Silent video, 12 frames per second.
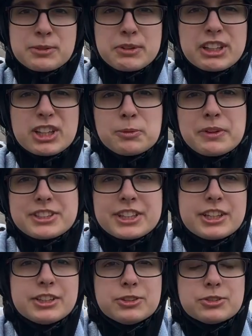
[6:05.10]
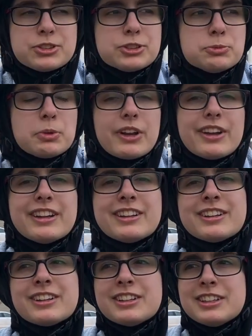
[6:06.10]
be a little bit to get used to. But
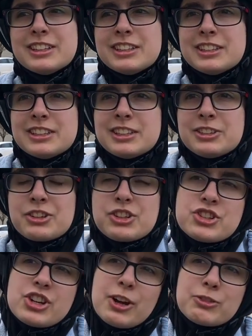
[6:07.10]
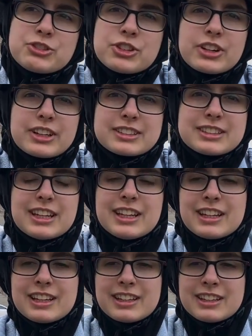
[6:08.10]
with shove tricks,
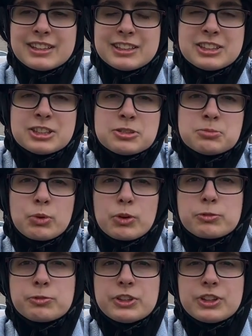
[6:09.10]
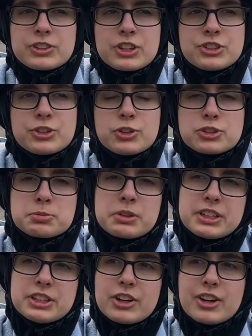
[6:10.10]
board feel and control is
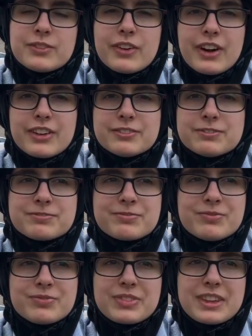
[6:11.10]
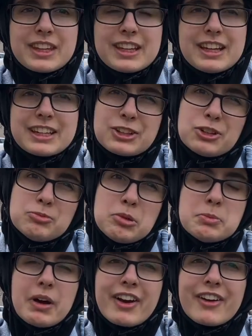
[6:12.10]
pretty good, but it could be
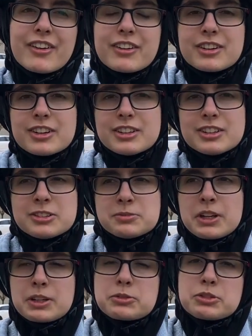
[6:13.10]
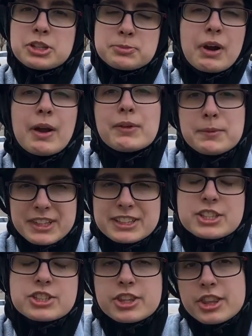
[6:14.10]
better. But it's probably because
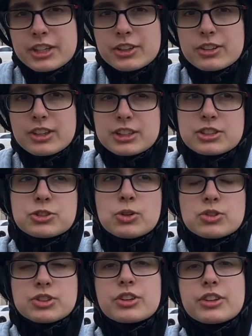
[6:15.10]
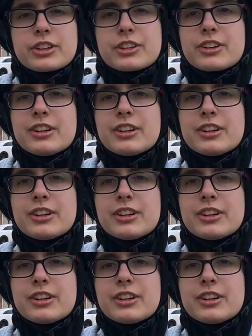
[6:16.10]
it's thicker, like the soles are thicker.